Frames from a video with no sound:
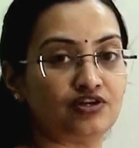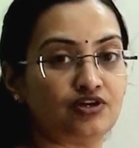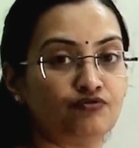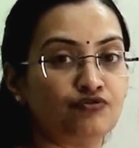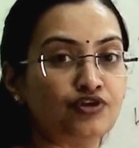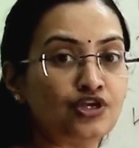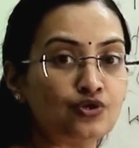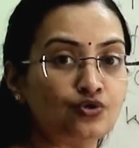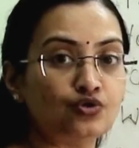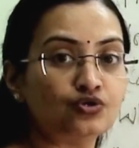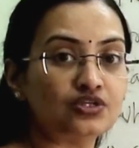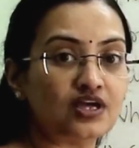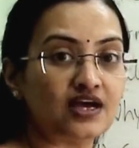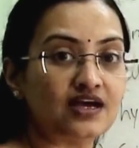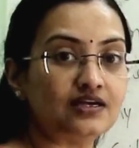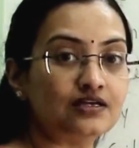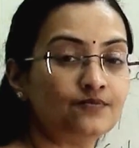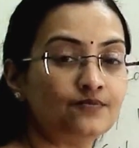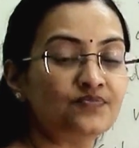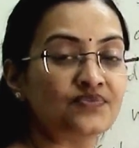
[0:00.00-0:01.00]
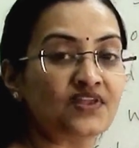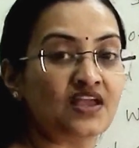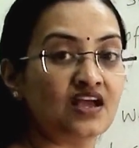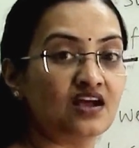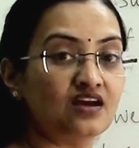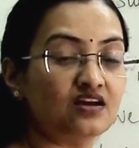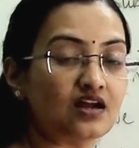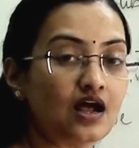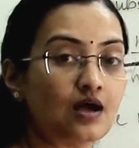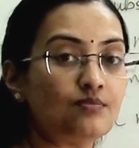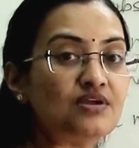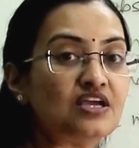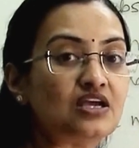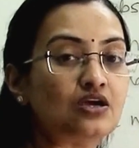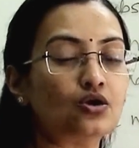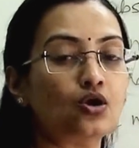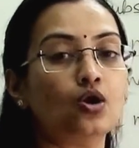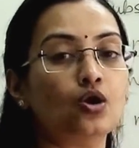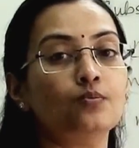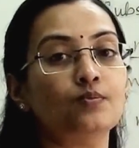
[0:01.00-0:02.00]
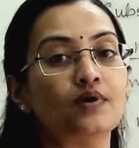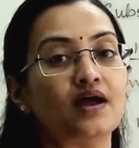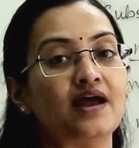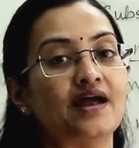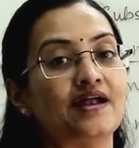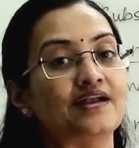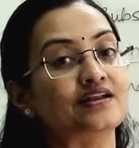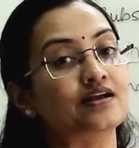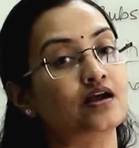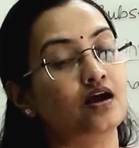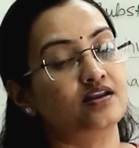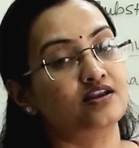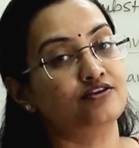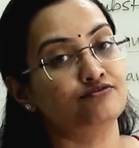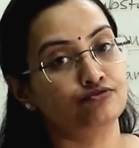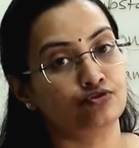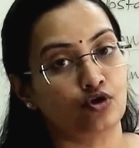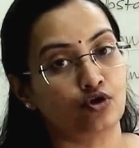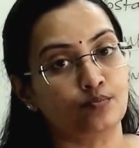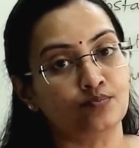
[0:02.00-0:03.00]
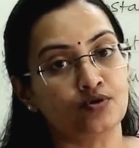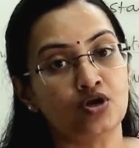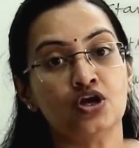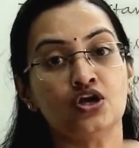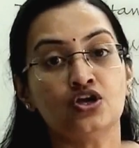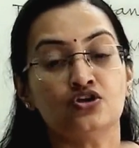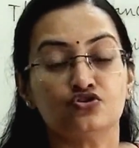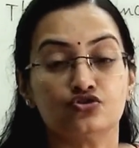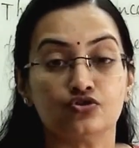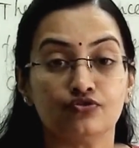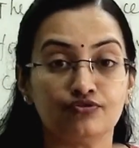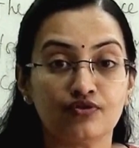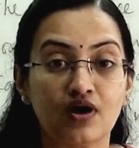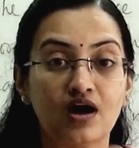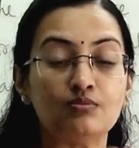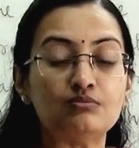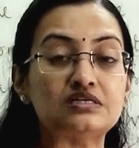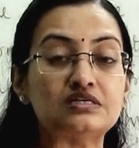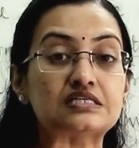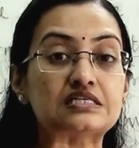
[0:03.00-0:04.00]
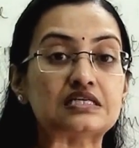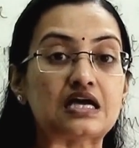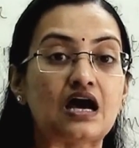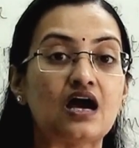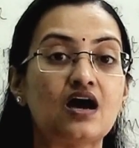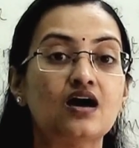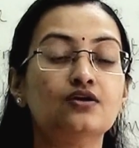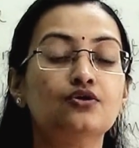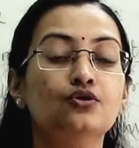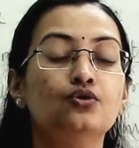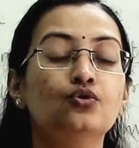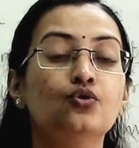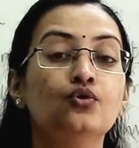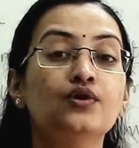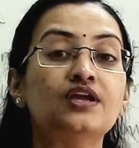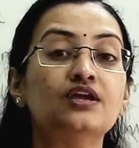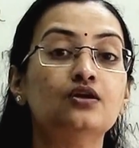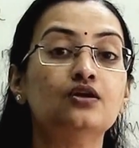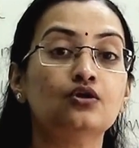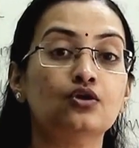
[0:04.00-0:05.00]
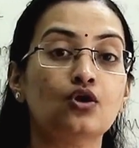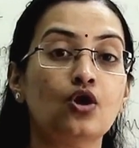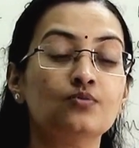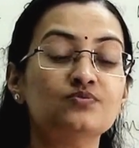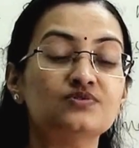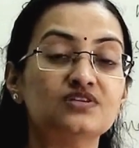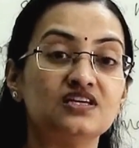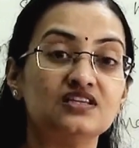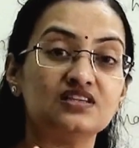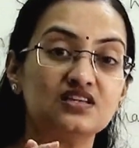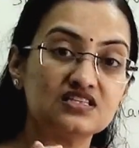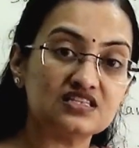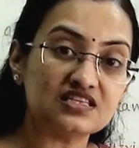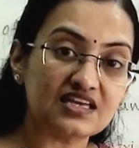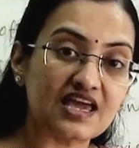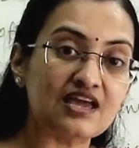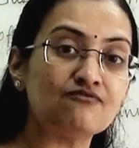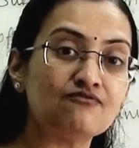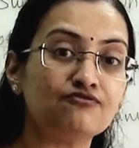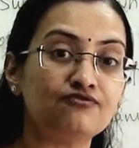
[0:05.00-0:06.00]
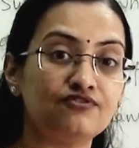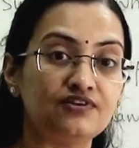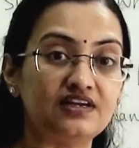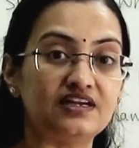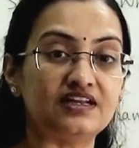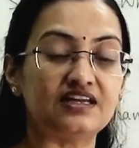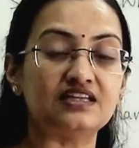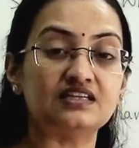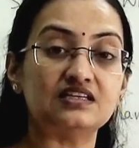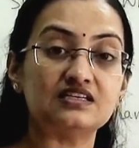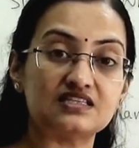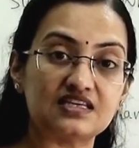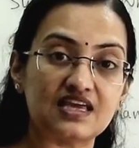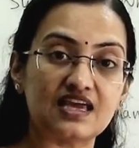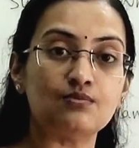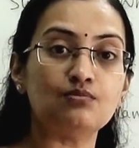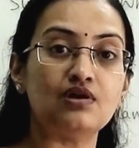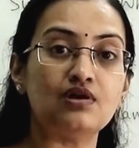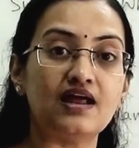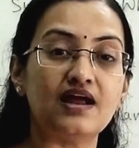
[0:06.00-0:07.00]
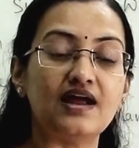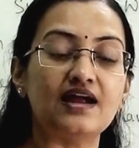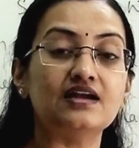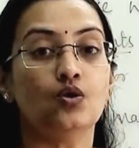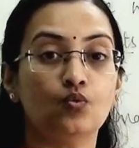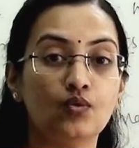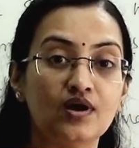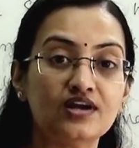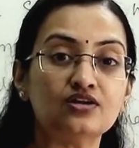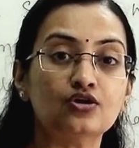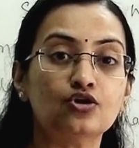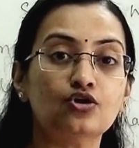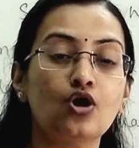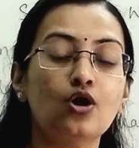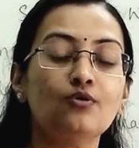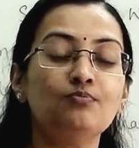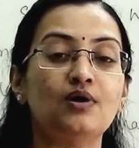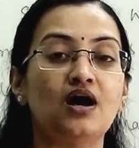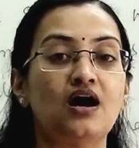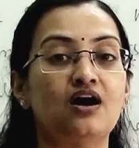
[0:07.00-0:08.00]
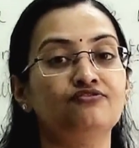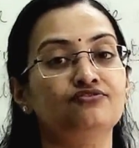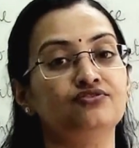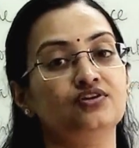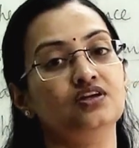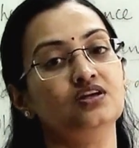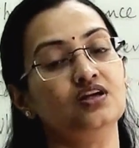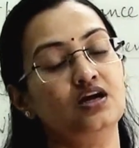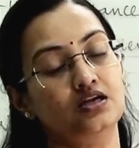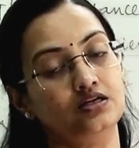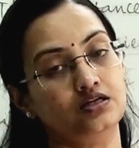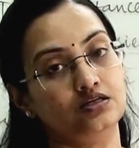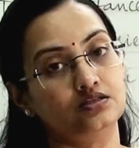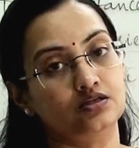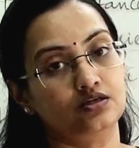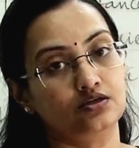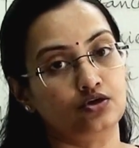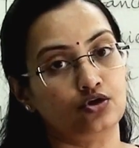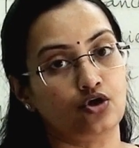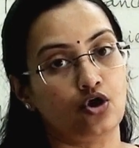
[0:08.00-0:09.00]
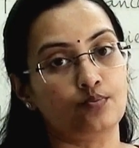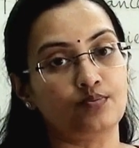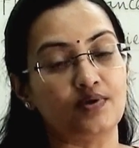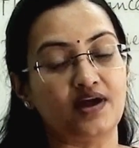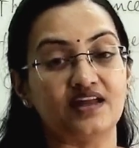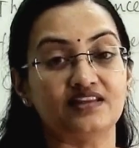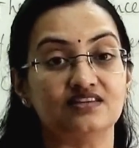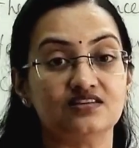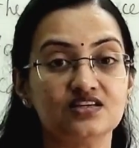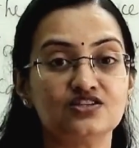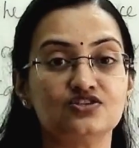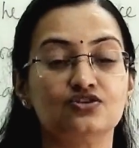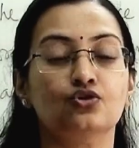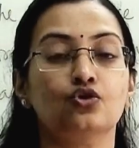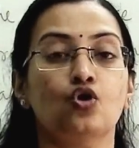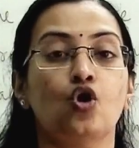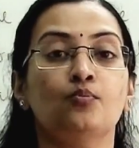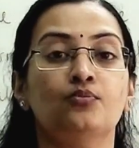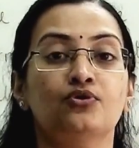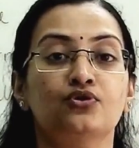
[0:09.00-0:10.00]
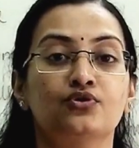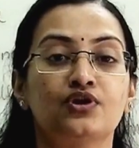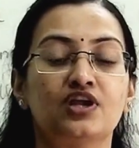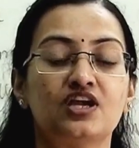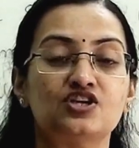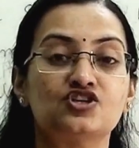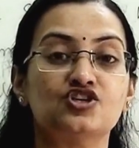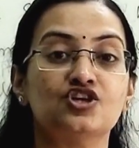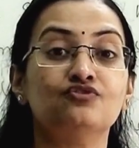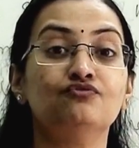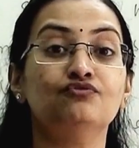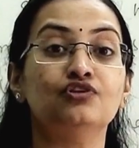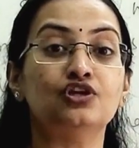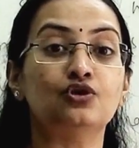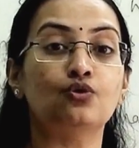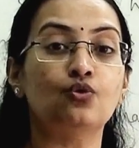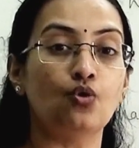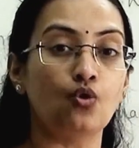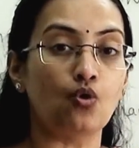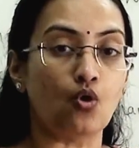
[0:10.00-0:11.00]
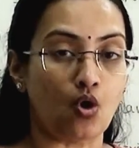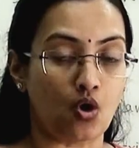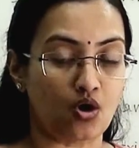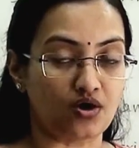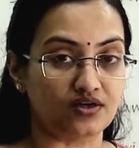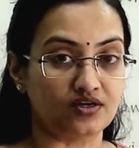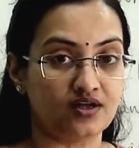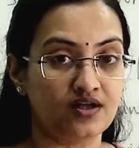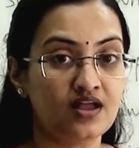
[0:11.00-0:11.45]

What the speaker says: We know that Rabi crop and Kharif crop. So farmers are growing crops in the same field, in the same land, one crop after another crop, and this crop rotation will go on.